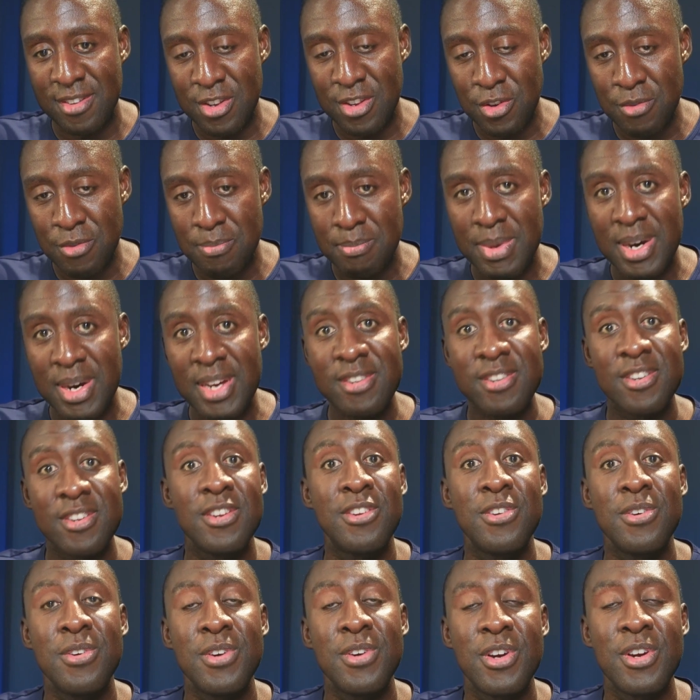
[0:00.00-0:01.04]
You must
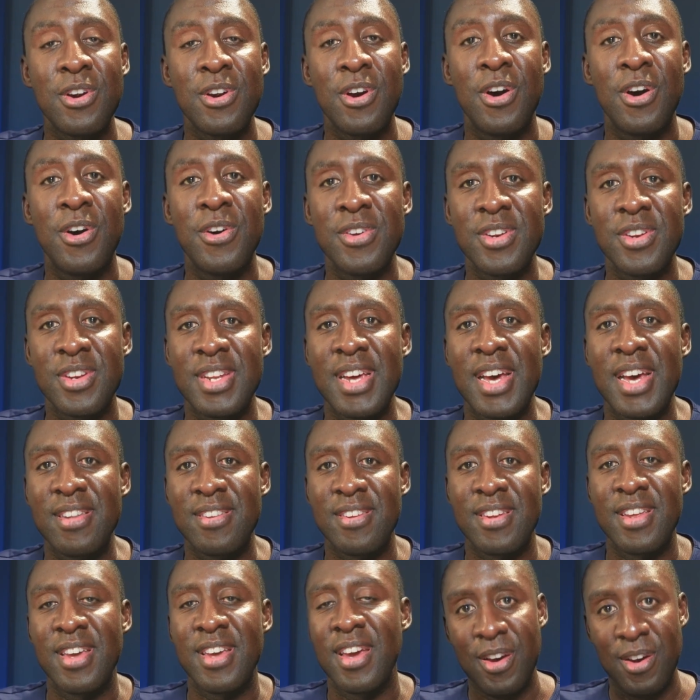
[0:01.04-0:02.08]
do your own
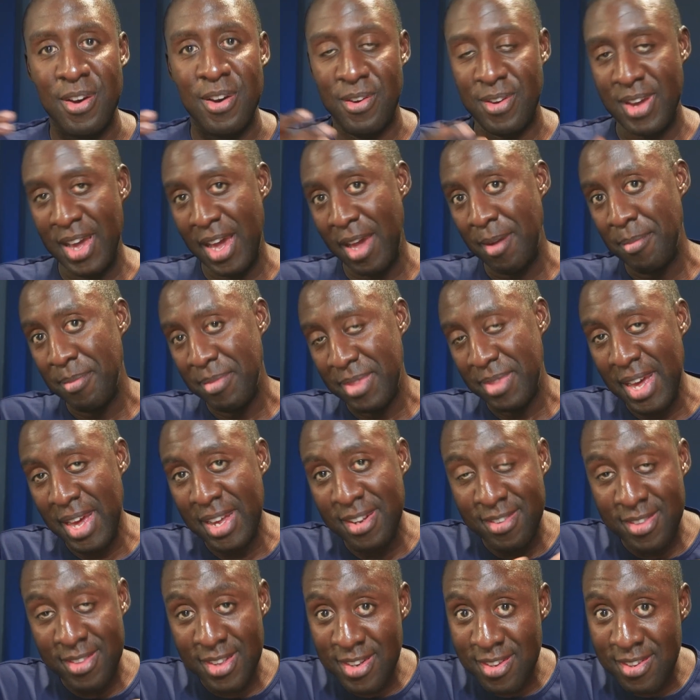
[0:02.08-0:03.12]
testing. Okay,
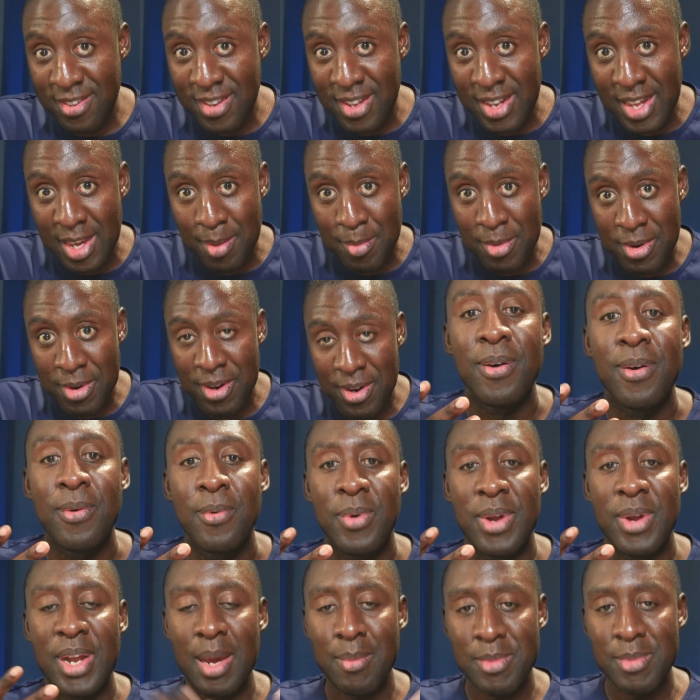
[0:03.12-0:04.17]
that's the disclaimer.
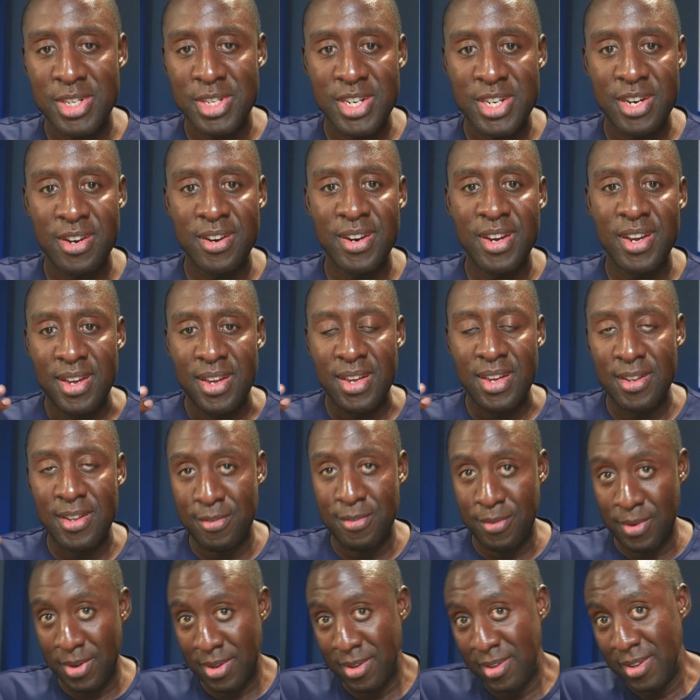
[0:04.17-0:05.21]
What I'm sharing is
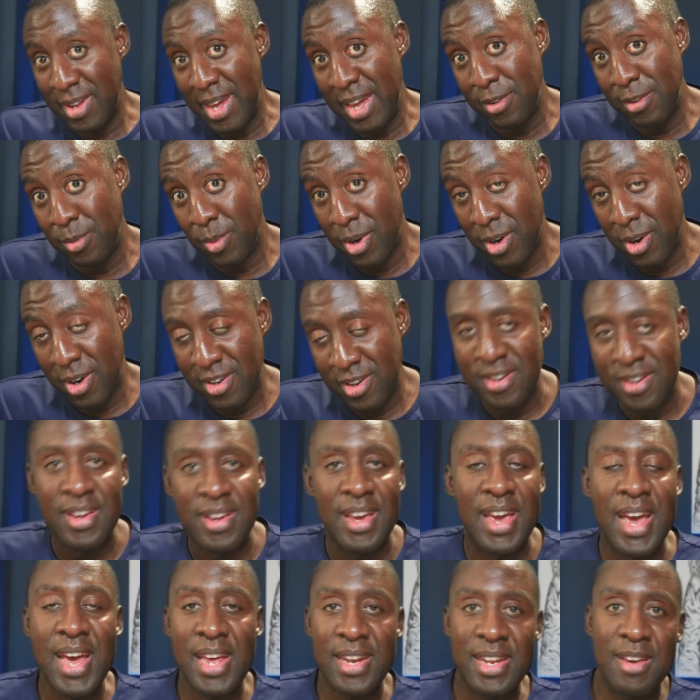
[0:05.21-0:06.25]
what has worked.
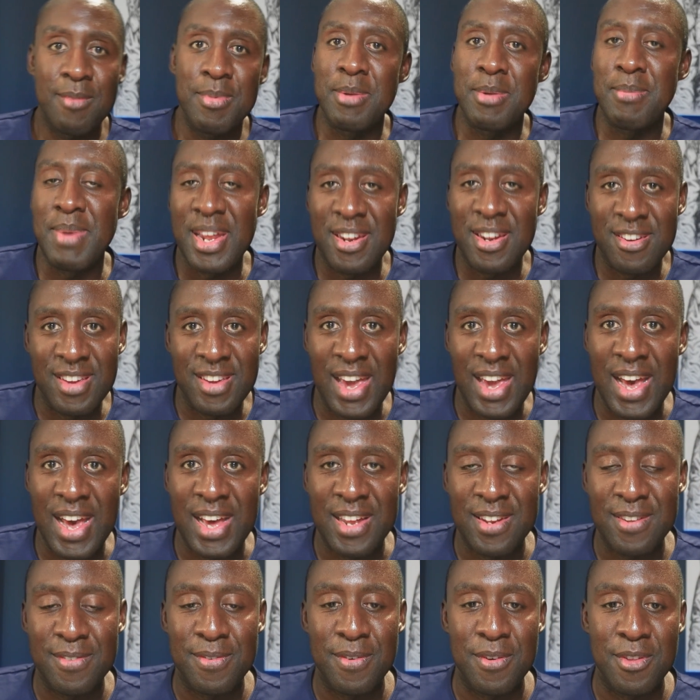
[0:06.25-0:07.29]
And I've been managing
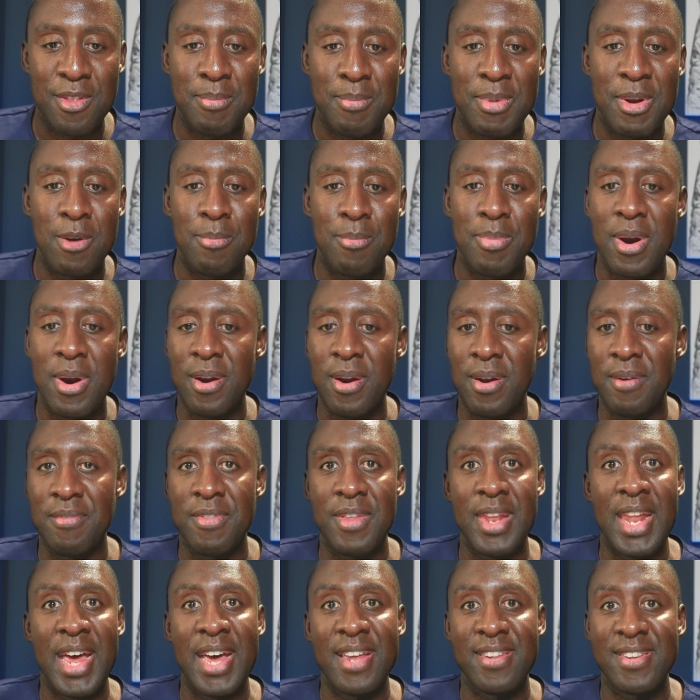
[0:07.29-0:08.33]
ads for the better part of
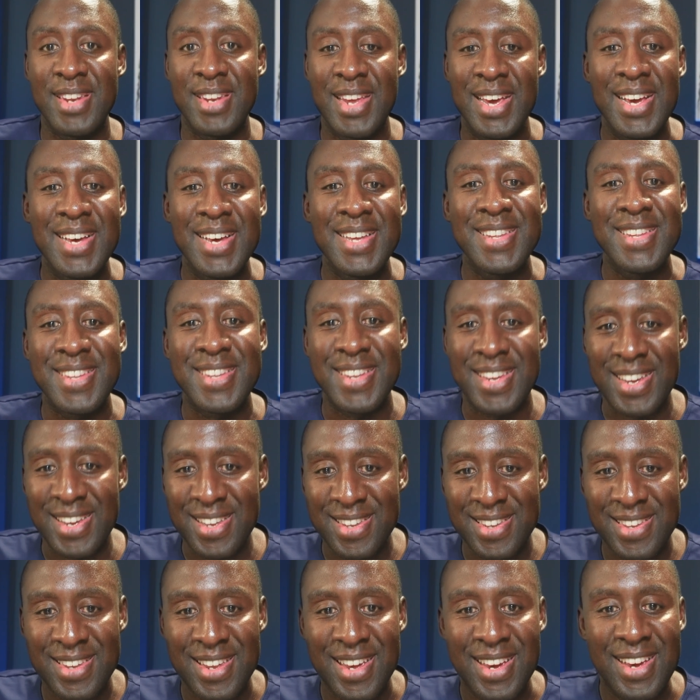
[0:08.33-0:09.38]
the last
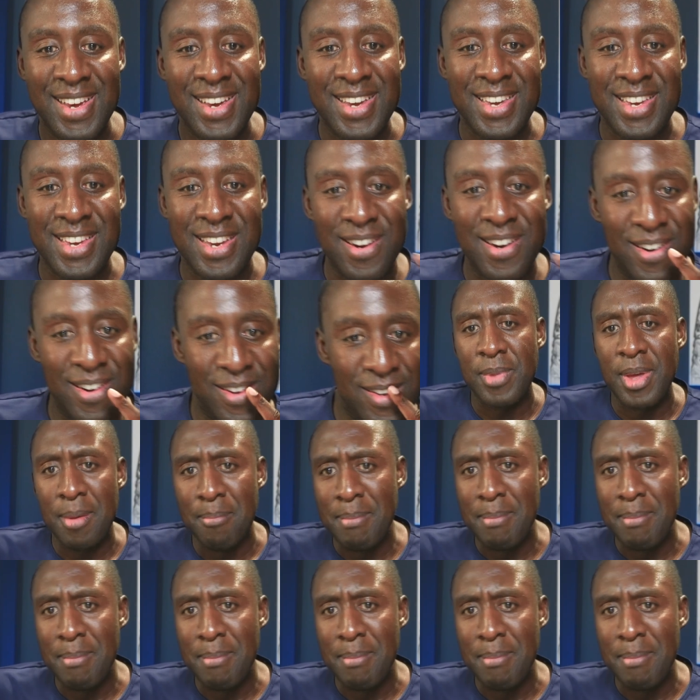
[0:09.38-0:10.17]
6 years.